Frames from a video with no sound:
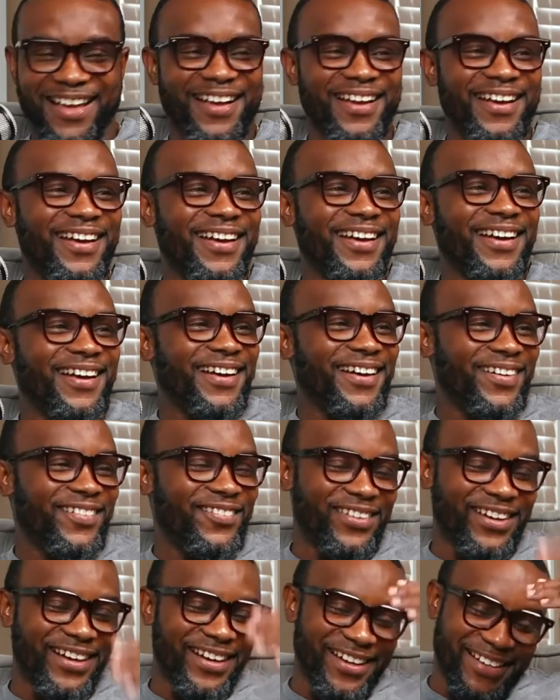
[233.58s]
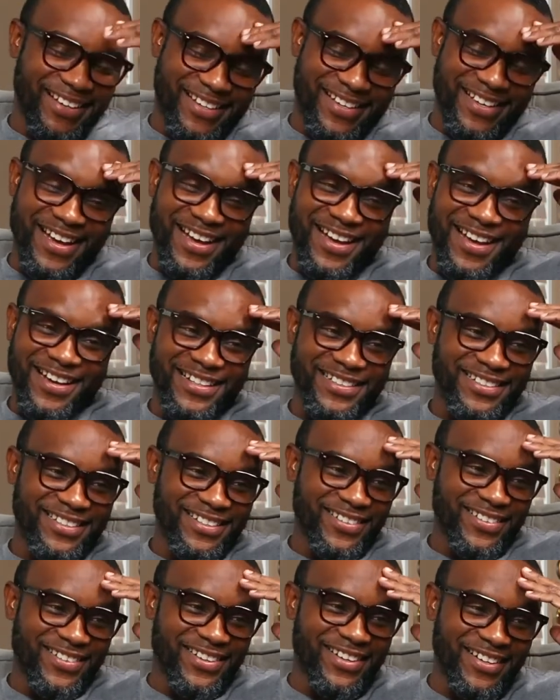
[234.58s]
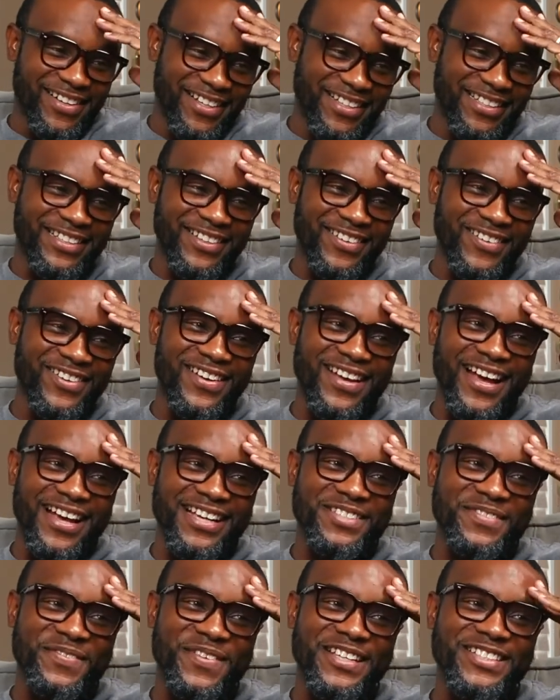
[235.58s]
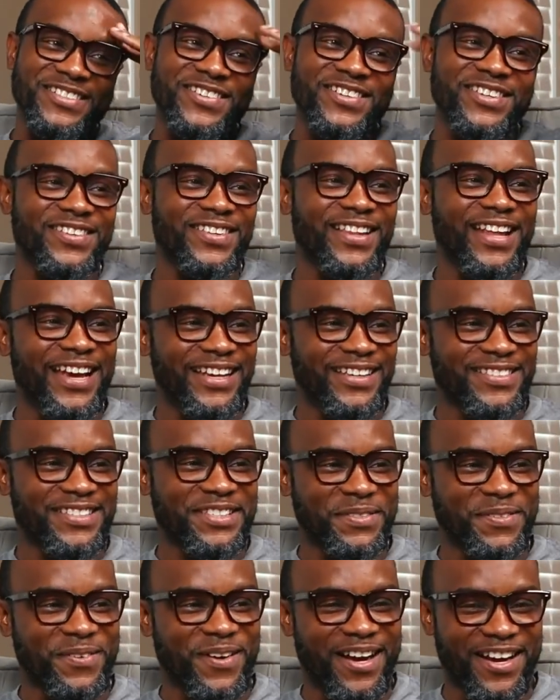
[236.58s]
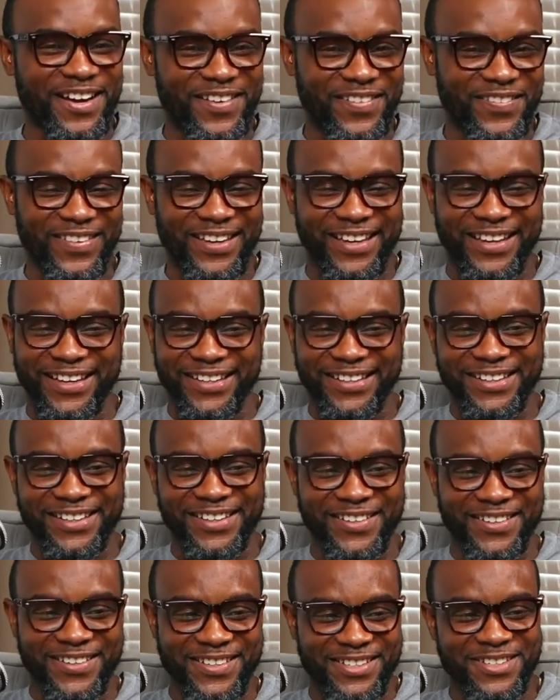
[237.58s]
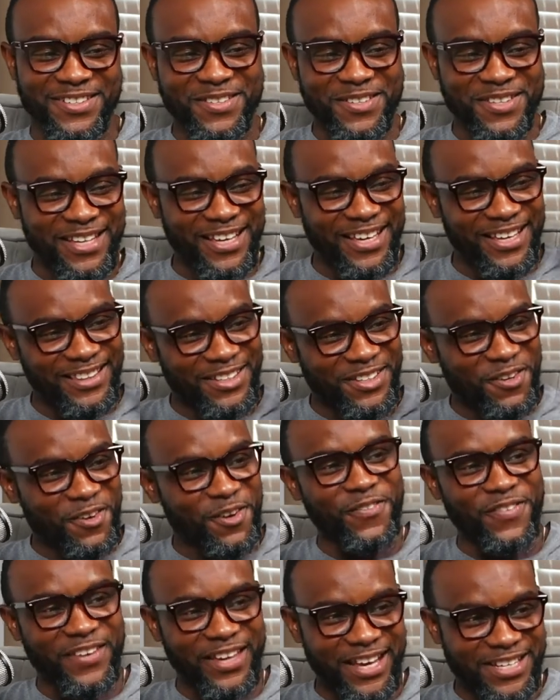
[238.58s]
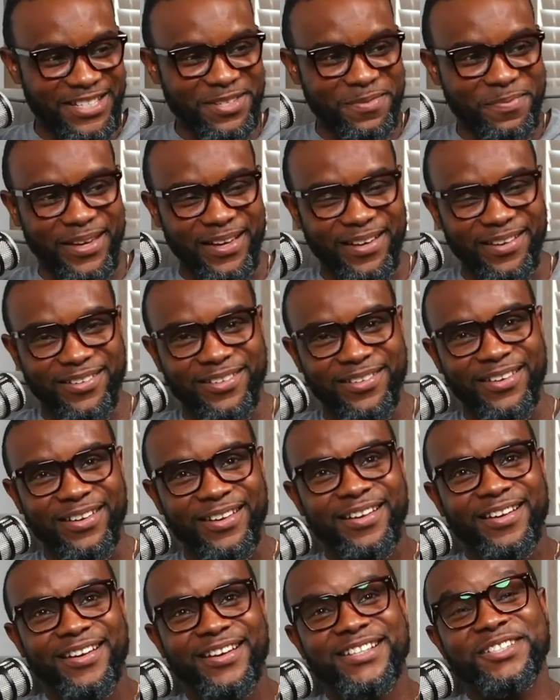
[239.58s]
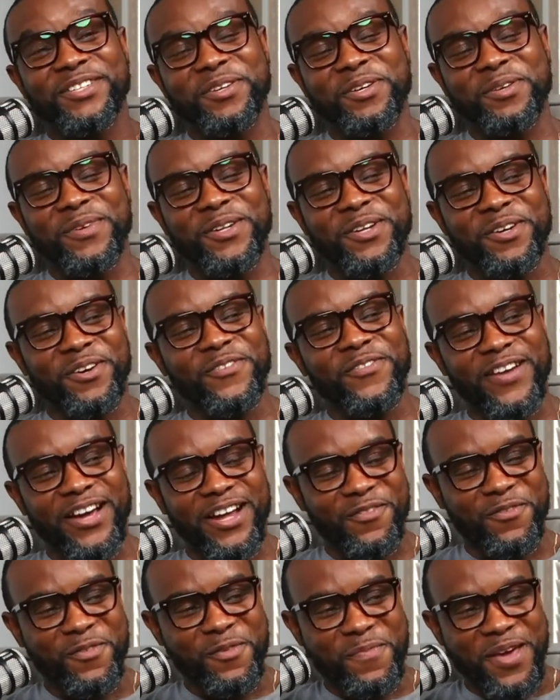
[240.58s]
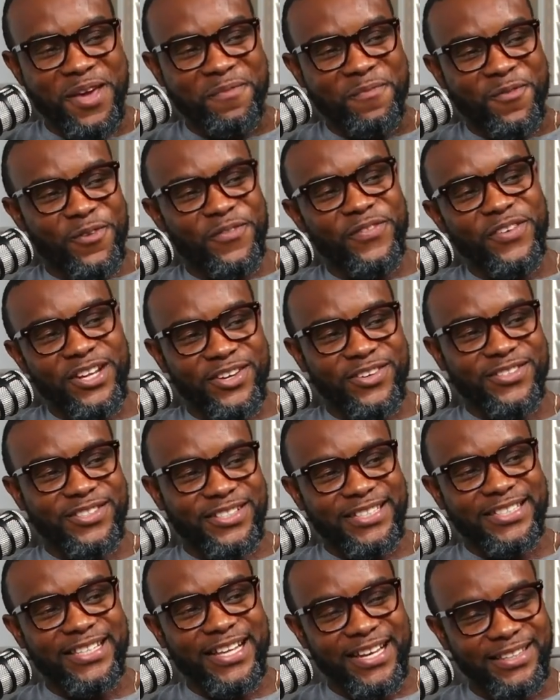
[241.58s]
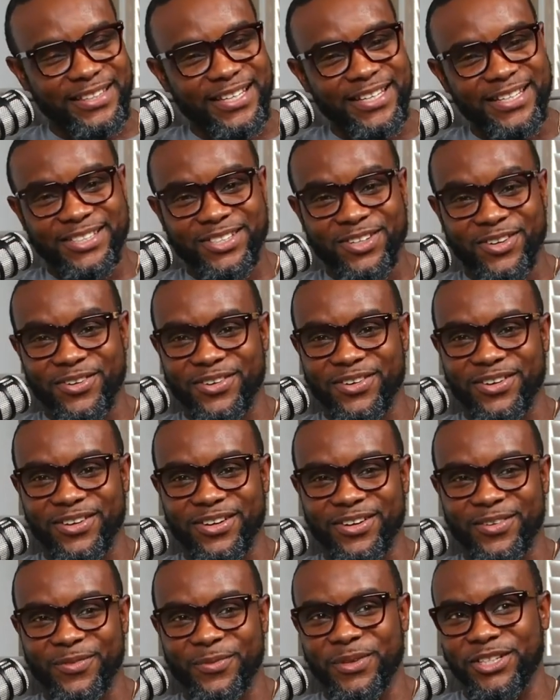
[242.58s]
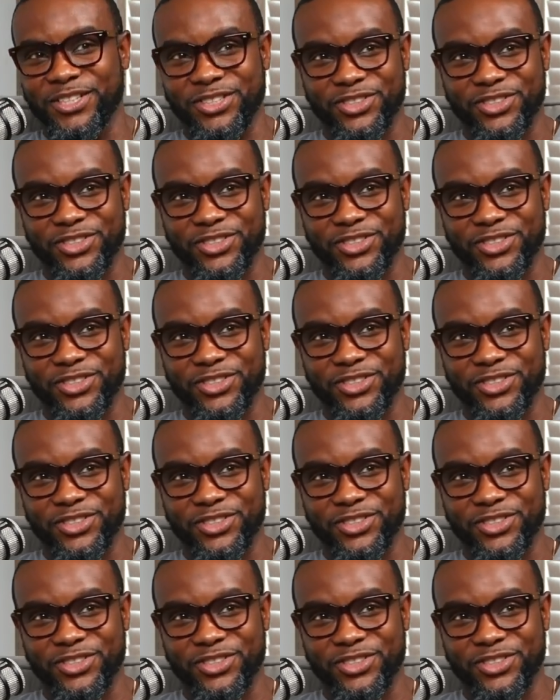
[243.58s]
Oh my gosh. So you guys make sure you like, subscribe, and, you know, hit the notification bell so you can be notified if we make more videos just like this or we